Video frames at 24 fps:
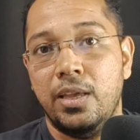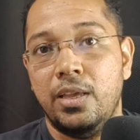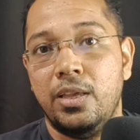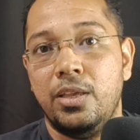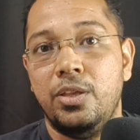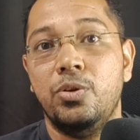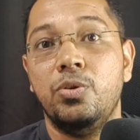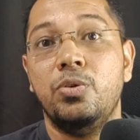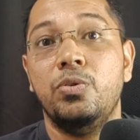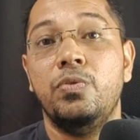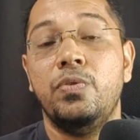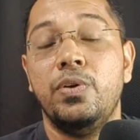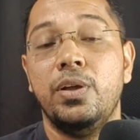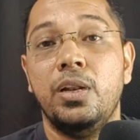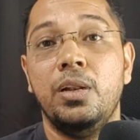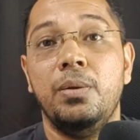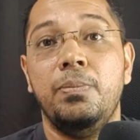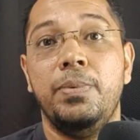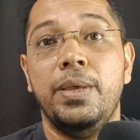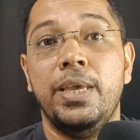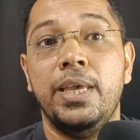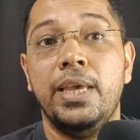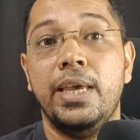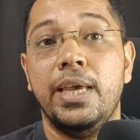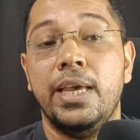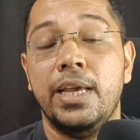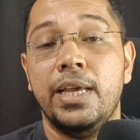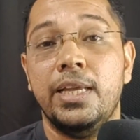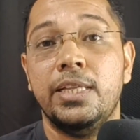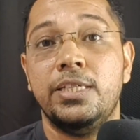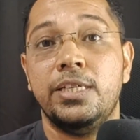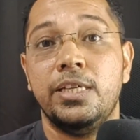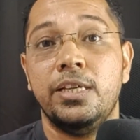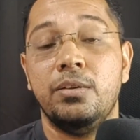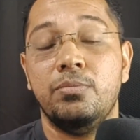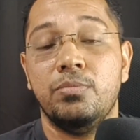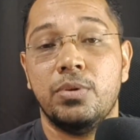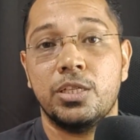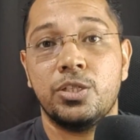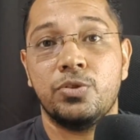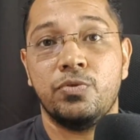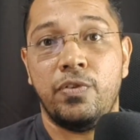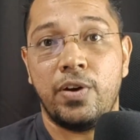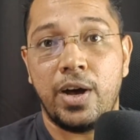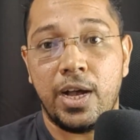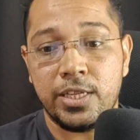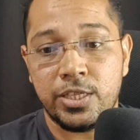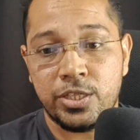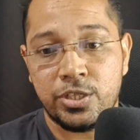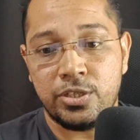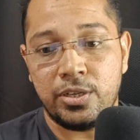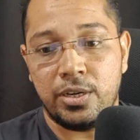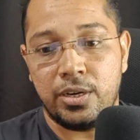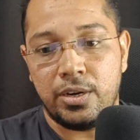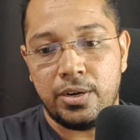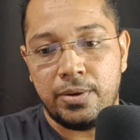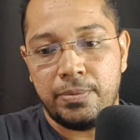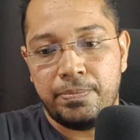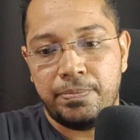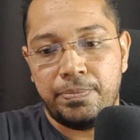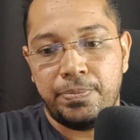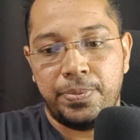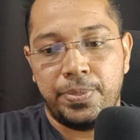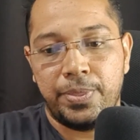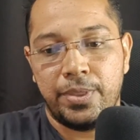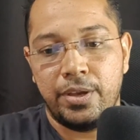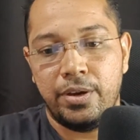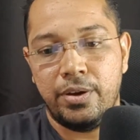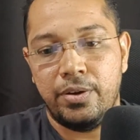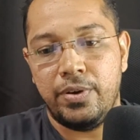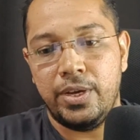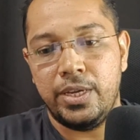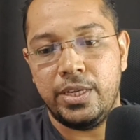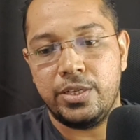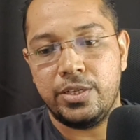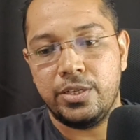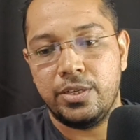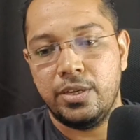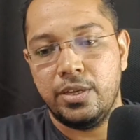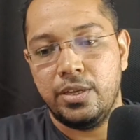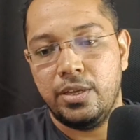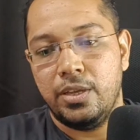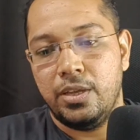you will be aging much faster, right?